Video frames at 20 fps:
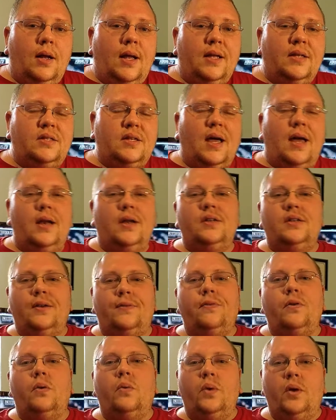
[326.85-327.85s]
It's got a
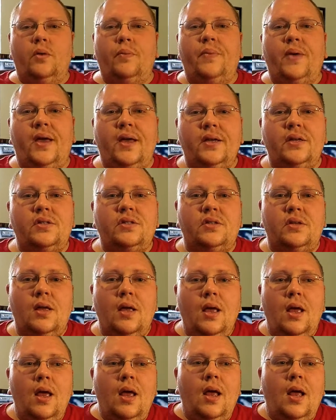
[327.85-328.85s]
different wheelbase,
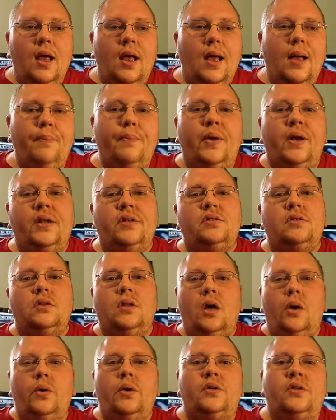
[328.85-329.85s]
but it's
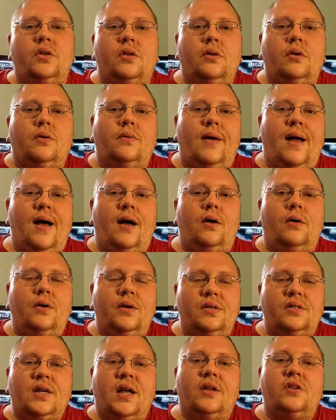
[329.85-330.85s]
lower to the ground.
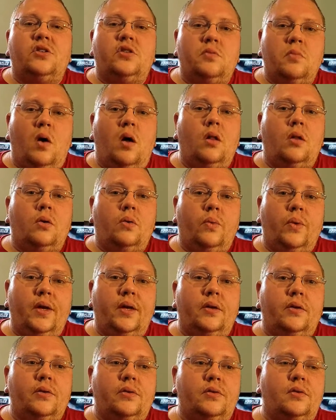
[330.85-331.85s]
It's got smaller
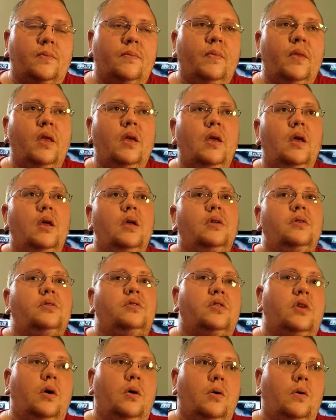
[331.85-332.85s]
wheels.
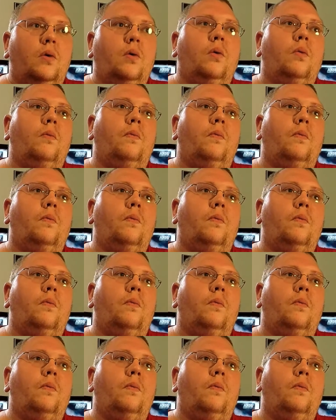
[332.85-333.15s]
So